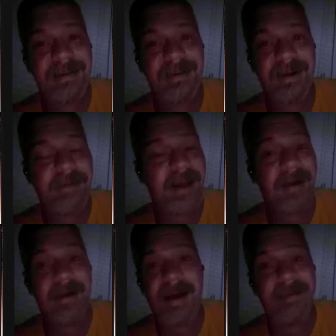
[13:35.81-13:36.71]
So I mean,
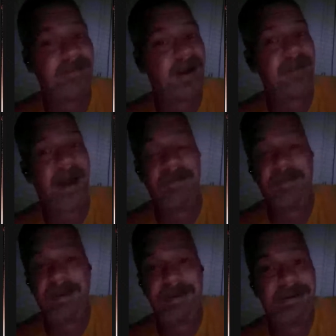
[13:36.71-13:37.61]
I'm
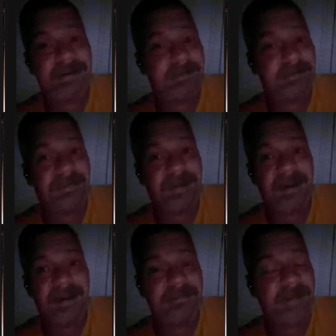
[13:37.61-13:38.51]
African and
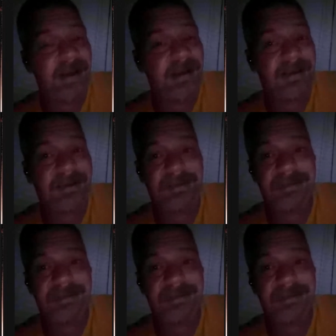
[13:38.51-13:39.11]
Hispanic